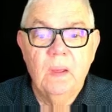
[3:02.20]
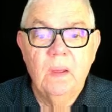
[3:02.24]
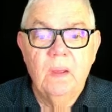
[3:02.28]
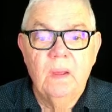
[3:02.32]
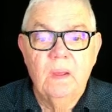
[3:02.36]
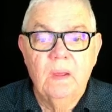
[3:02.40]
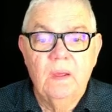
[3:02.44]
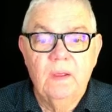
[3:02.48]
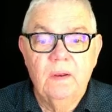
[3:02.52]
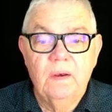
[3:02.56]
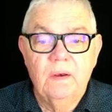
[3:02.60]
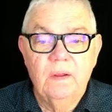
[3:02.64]

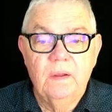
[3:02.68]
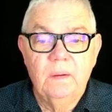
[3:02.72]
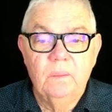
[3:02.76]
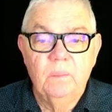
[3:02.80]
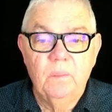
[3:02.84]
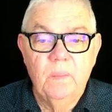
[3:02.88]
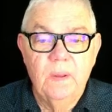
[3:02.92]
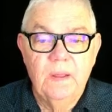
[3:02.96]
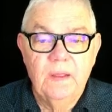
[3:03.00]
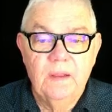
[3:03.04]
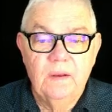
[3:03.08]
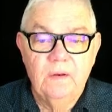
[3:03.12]
and it
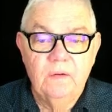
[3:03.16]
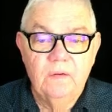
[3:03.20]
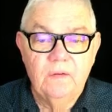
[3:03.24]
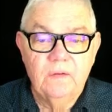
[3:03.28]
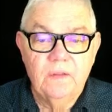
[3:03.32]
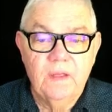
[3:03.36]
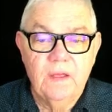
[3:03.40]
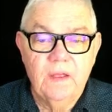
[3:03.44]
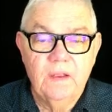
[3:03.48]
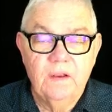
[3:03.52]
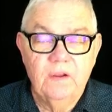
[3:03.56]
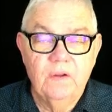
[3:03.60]
means
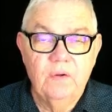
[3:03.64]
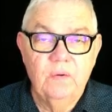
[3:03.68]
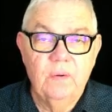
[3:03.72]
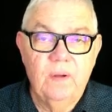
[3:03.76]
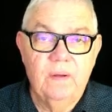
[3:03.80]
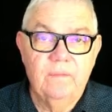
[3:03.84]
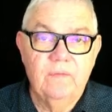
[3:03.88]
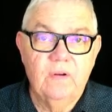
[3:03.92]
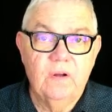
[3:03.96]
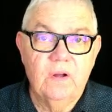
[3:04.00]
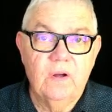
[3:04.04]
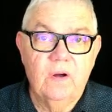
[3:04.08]
that you
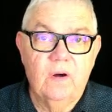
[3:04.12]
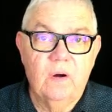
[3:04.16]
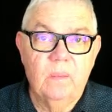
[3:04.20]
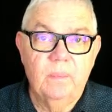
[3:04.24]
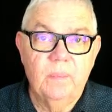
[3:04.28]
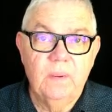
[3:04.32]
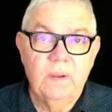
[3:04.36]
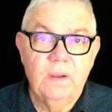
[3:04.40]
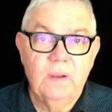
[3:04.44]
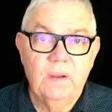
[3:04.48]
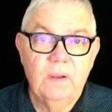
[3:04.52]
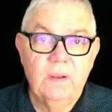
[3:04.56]
have a
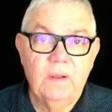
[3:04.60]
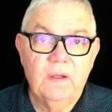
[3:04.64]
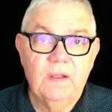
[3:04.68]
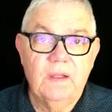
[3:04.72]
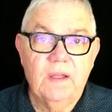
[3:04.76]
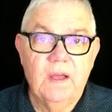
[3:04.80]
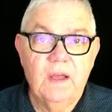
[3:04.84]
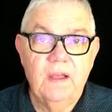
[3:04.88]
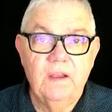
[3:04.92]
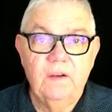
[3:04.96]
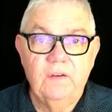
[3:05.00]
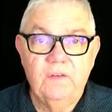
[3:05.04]

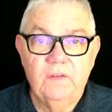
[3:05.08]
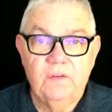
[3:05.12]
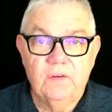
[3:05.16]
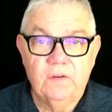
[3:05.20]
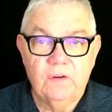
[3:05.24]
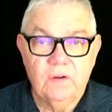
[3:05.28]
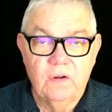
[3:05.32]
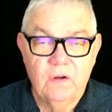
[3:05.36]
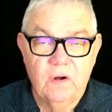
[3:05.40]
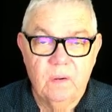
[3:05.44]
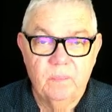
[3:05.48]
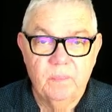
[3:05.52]
cached
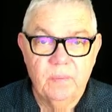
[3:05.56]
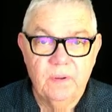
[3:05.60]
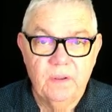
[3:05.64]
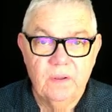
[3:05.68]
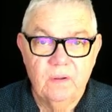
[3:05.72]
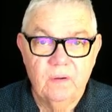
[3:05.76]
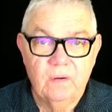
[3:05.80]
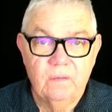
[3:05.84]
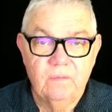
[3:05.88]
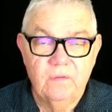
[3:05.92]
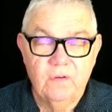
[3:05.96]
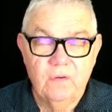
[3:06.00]
copy
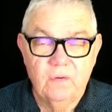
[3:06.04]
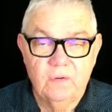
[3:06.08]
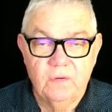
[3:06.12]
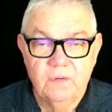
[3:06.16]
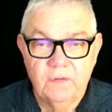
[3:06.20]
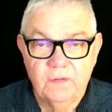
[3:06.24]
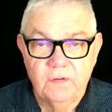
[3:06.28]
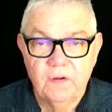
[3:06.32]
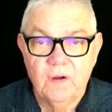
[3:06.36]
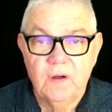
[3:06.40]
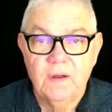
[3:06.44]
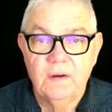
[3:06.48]
of your
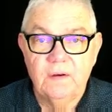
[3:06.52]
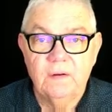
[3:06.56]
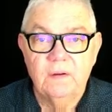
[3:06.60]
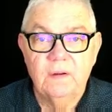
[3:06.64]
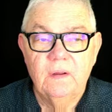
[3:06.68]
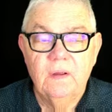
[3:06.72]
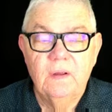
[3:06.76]
site